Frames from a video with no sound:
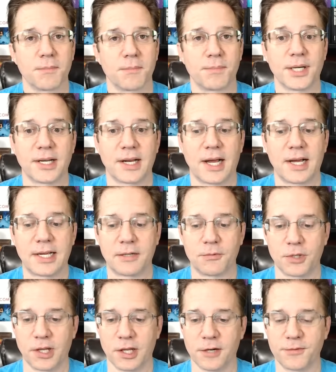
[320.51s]
But I
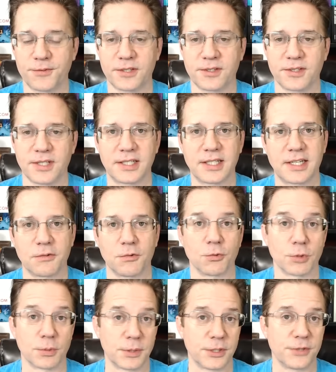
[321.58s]
would love to think that it
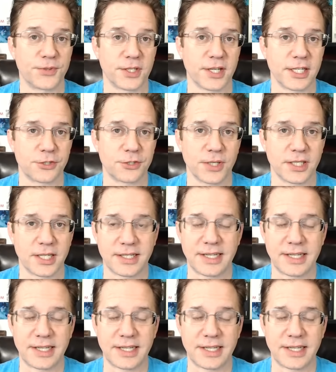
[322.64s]
will remove the nitrate,